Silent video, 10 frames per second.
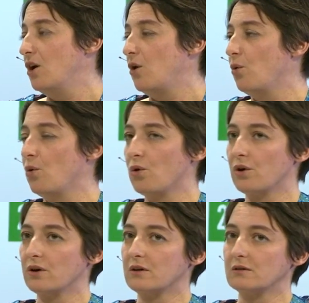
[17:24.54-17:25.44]

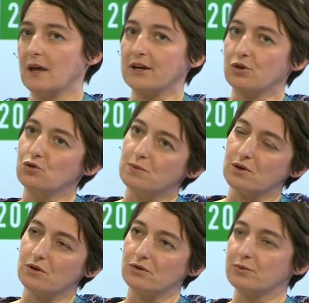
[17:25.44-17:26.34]
Or like
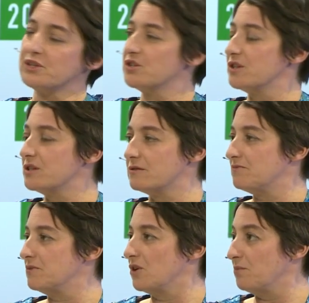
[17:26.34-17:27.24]
Uber, which is,
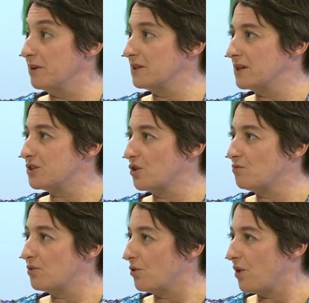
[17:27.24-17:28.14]
you know, building its own
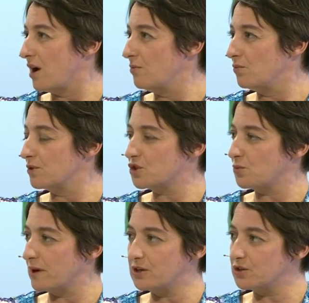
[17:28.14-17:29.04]
program. Which
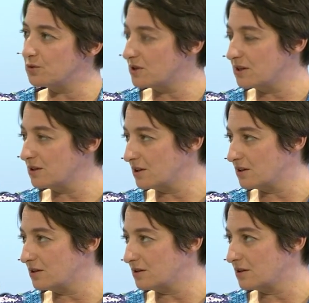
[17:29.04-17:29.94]
way do you think that
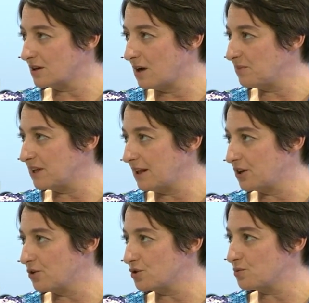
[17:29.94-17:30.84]
a company like
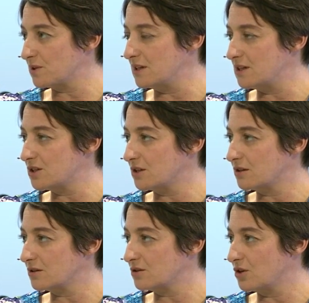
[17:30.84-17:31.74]
yours would need to
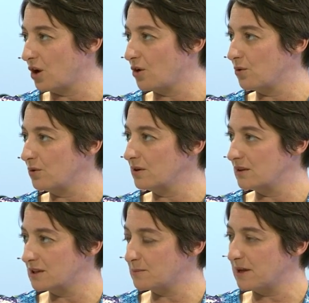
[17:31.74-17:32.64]
go? I
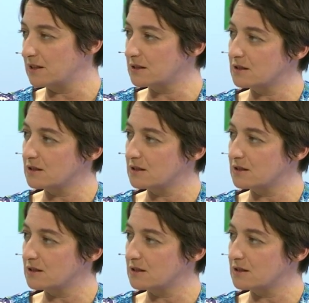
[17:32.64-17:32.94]
think space? there's a,